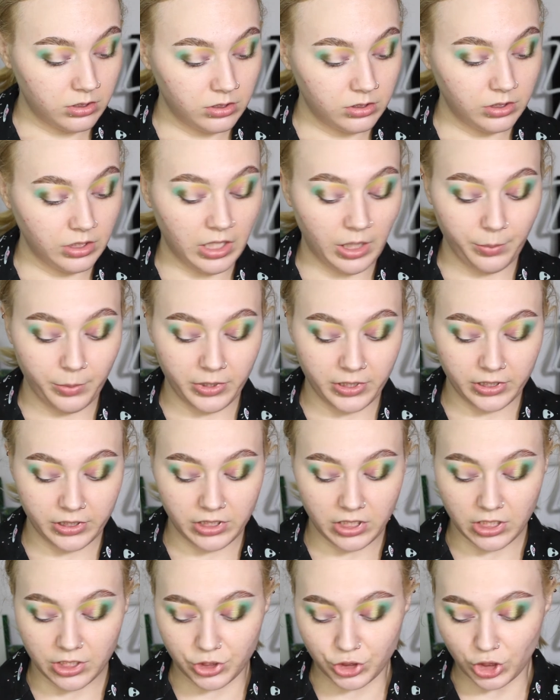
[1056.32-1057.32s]
Now I'm gonna
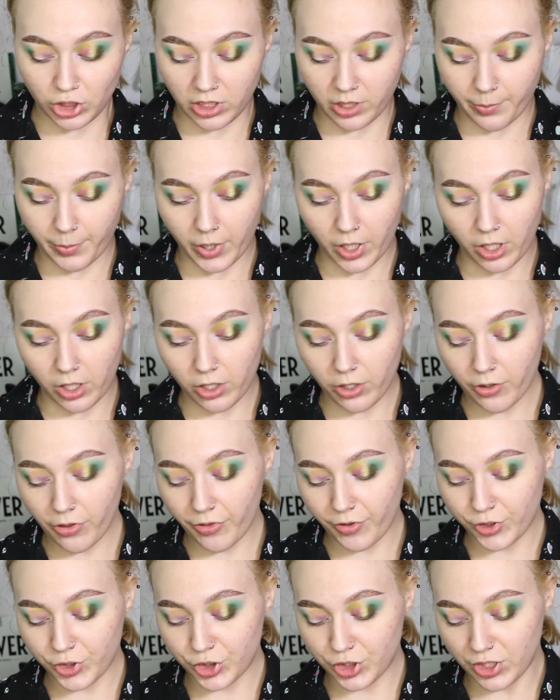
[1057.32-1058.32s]
touch up
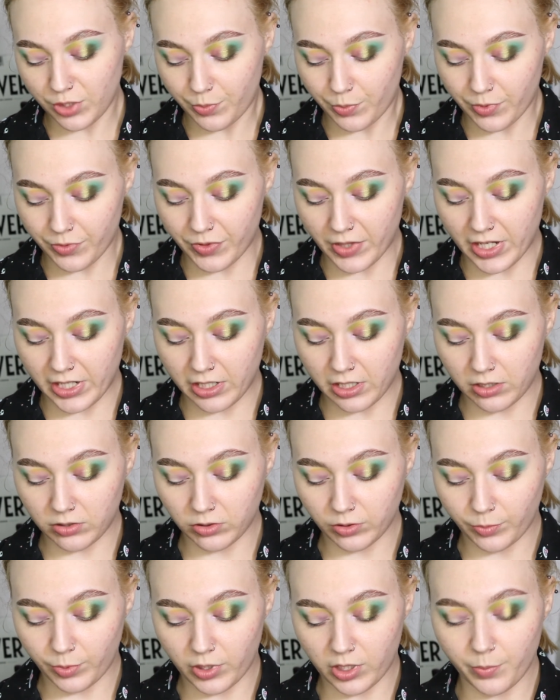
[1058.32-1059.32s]
Earthship with that
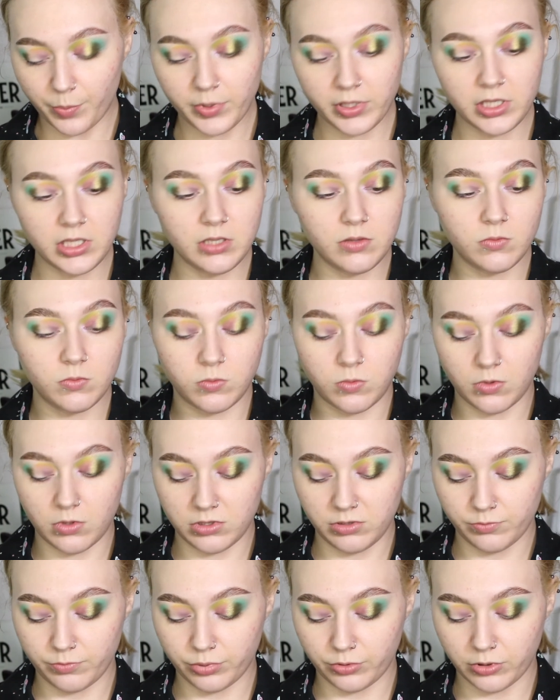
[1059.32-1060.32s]
ColourPop
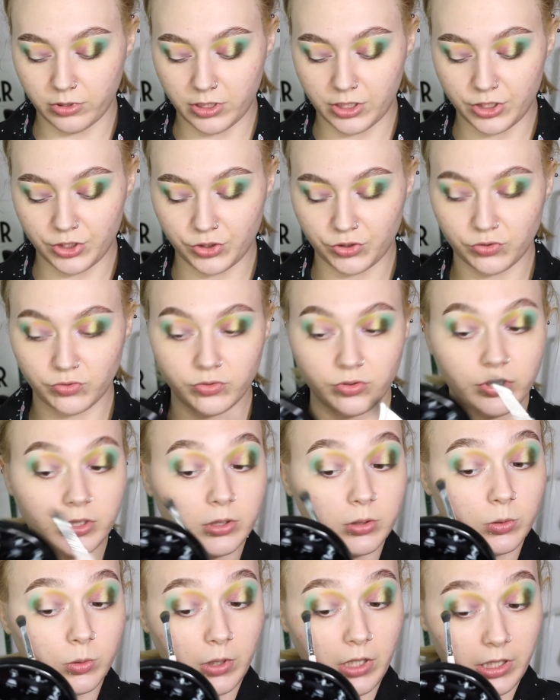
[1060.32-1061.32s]
E1 brush
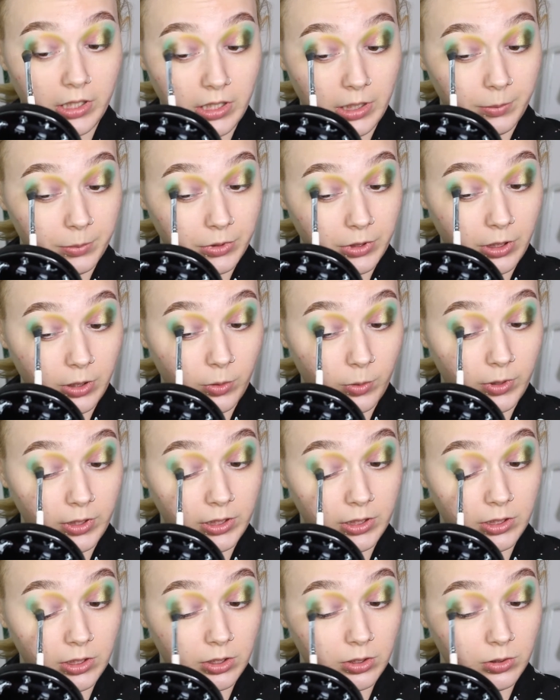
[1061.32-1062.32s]
real quick. I'm
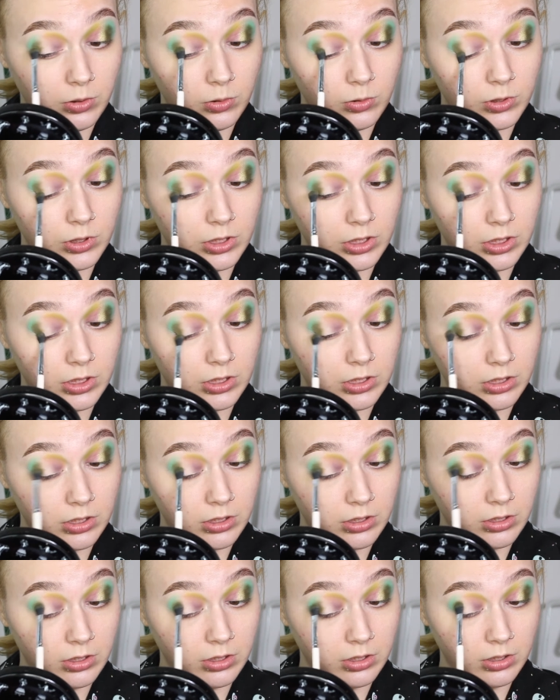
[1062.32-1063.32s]
going to just
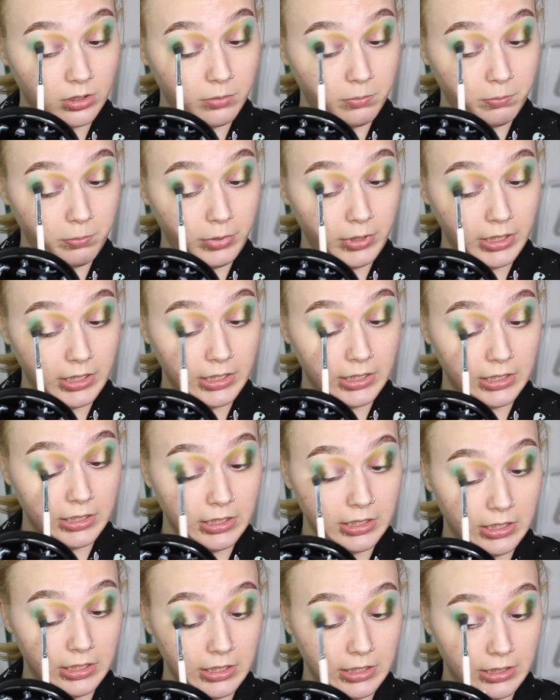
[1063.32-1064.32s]
pat
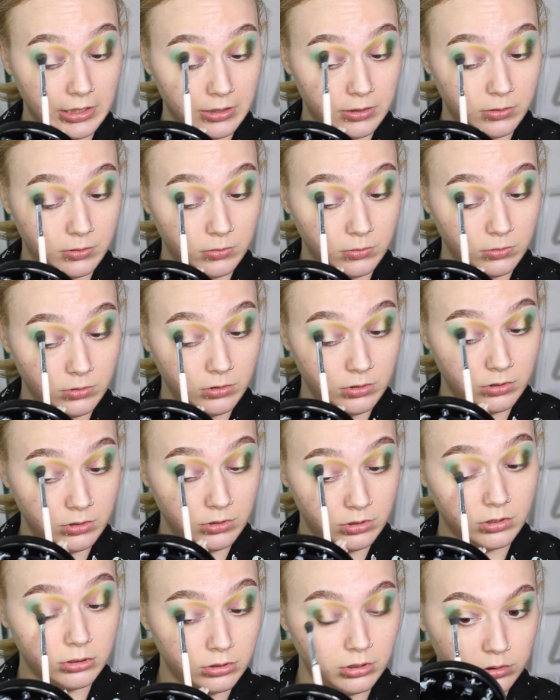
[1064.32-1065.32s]
it down.
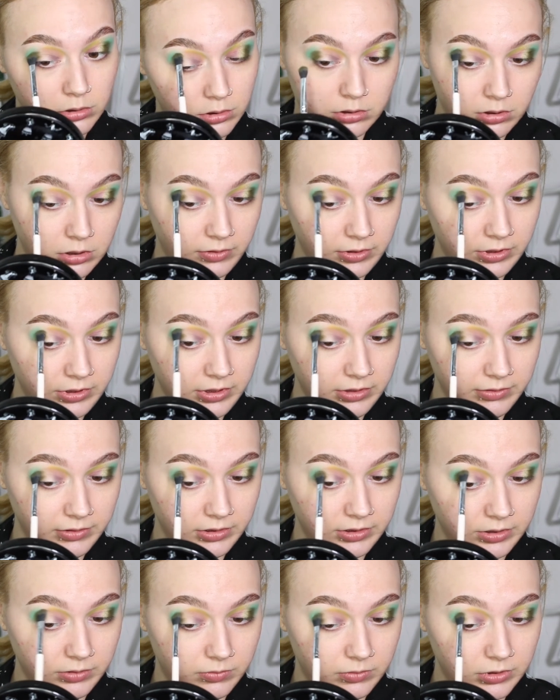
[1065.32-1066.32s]
Really,
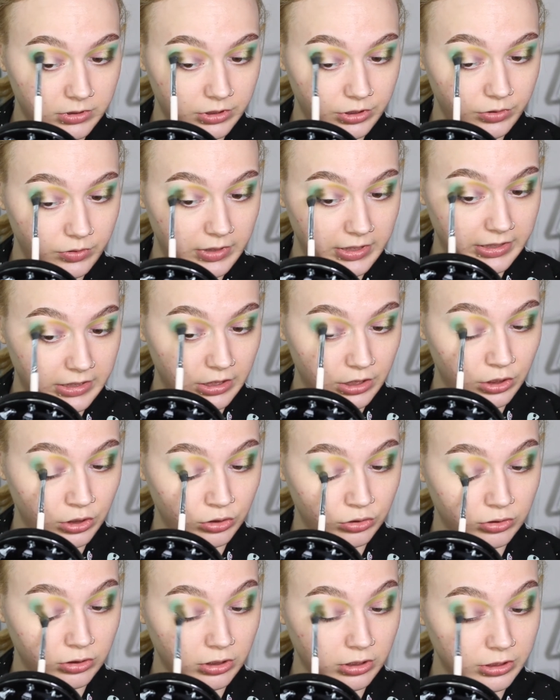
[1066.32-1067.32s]
really wanna do like a
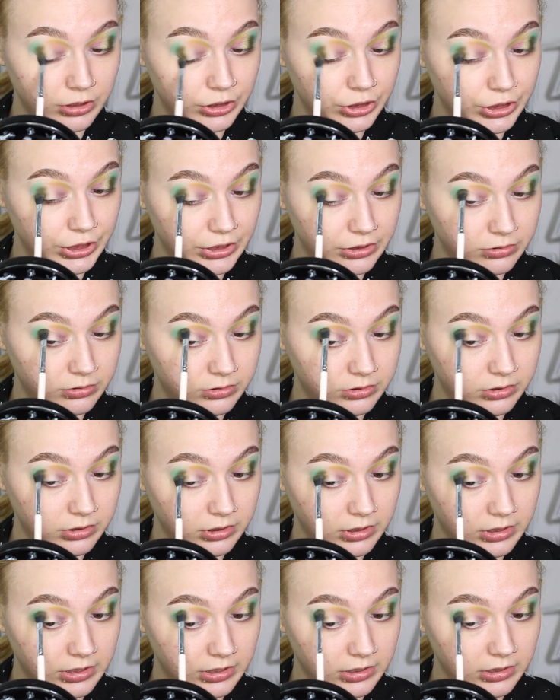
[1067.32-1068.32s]
grungy
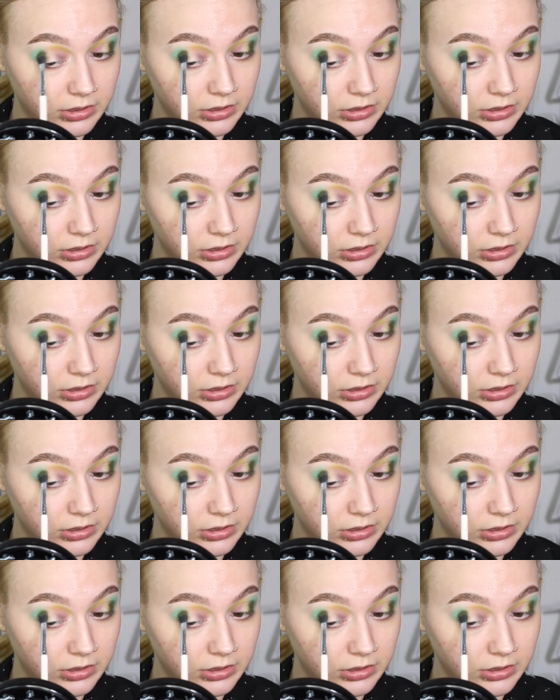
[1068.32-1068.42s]
look.